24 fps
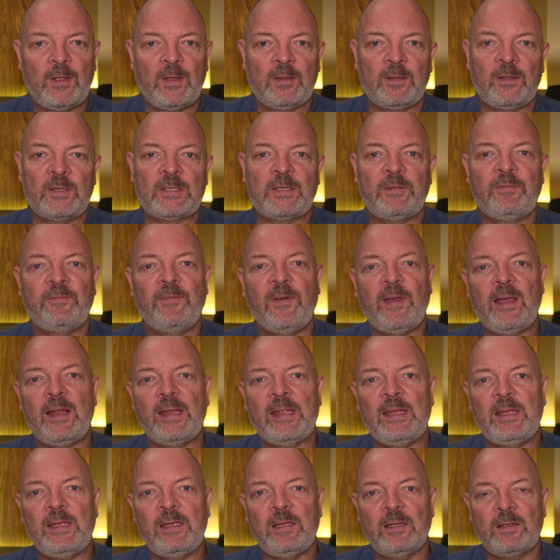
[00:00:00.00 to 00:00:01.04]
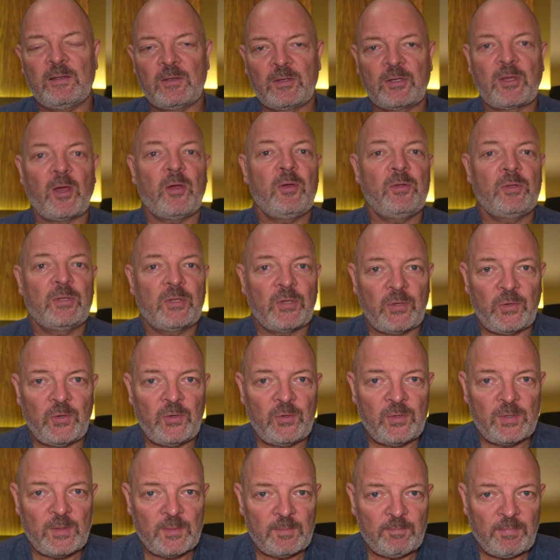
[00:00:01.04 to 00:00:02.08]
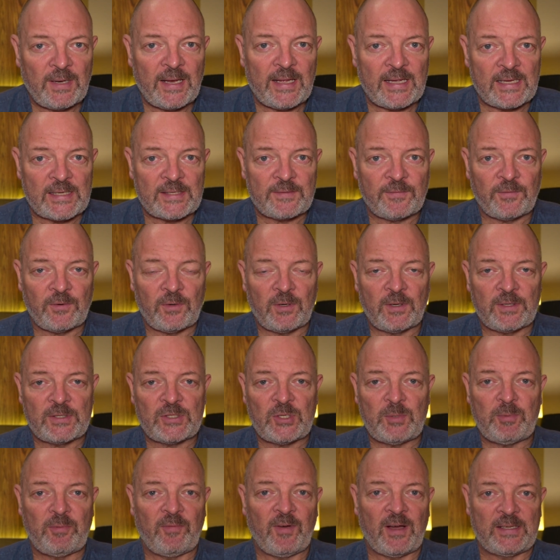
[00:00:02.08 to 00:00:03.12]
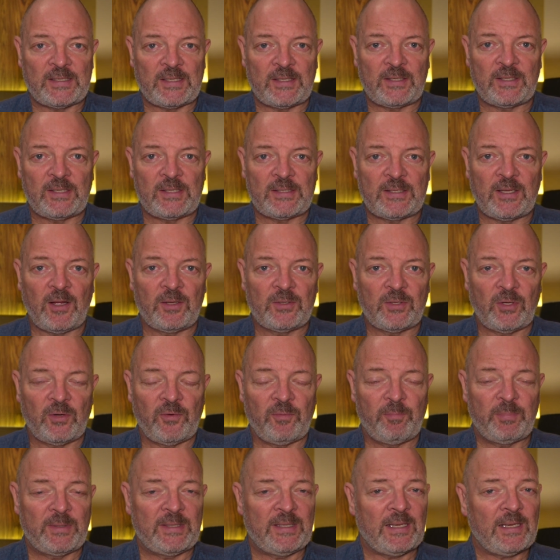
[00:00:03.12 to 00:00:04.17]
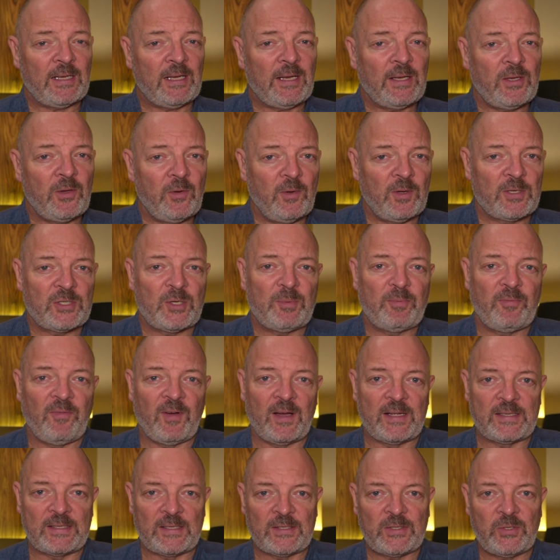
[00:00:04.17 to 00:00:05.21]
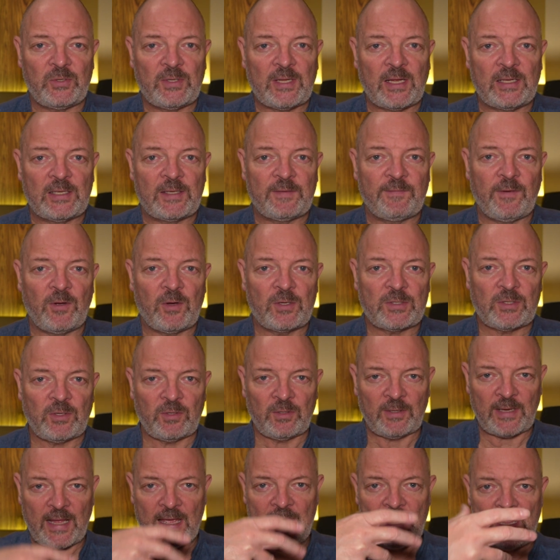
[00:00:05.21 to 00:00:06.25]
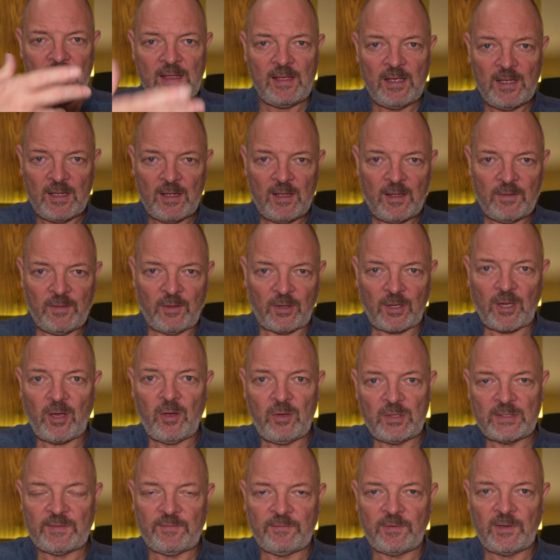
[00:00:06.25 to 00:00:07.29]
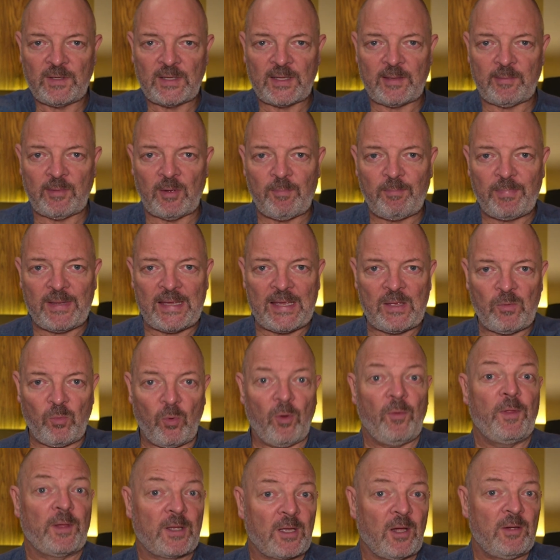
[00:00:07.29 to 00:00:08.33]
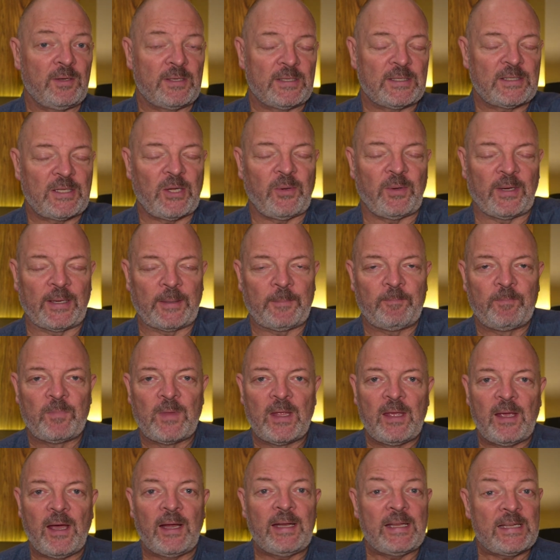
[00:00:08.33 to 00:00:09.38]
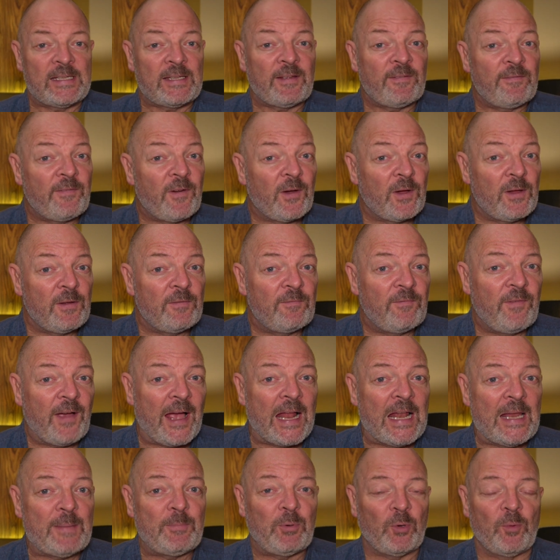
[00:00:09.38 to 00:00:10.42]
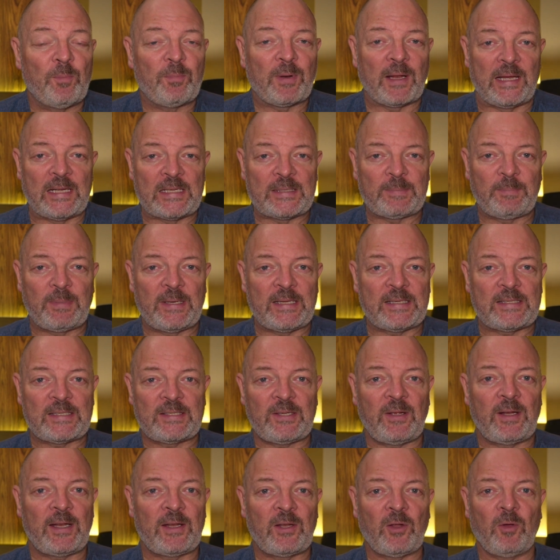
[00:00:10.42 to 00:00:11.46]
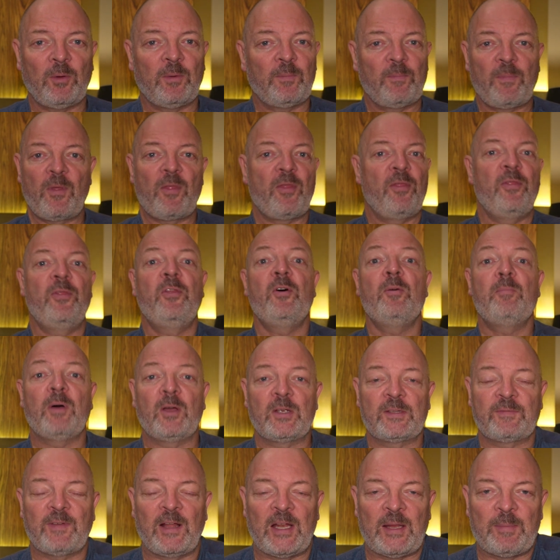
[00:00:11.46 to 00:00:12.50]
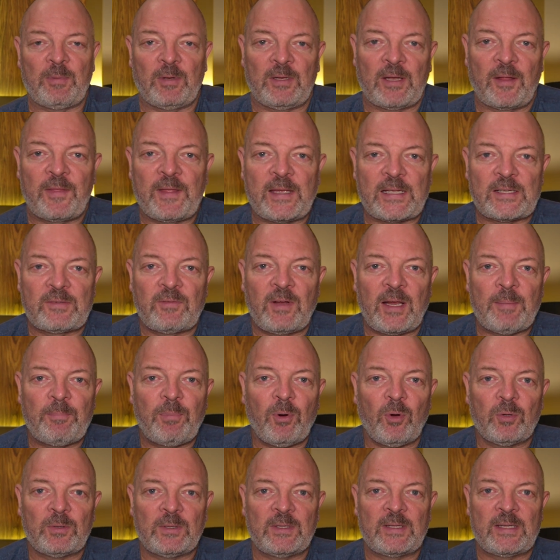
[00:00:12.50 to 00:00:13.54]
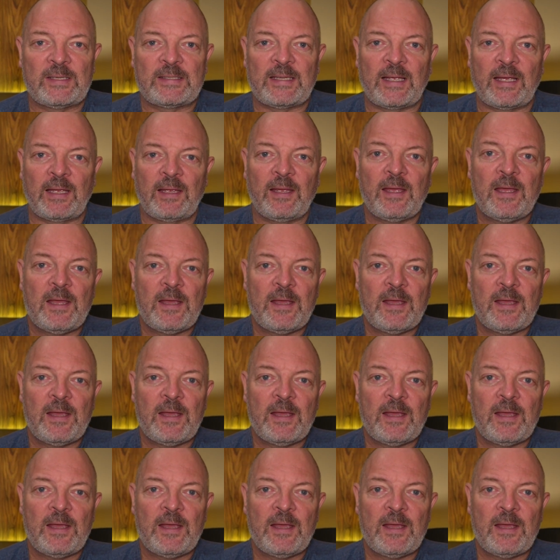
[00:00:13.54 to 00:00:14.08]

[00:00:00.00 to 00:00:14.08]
That's a fairly go-to place for a supervisor to start off, particularly newer supervisors who tend to focus on A, the coach in front of them, and B, what the coach is doing. And it's a very valuable place, but it's certainly not the most valuable. And I think it's really important to say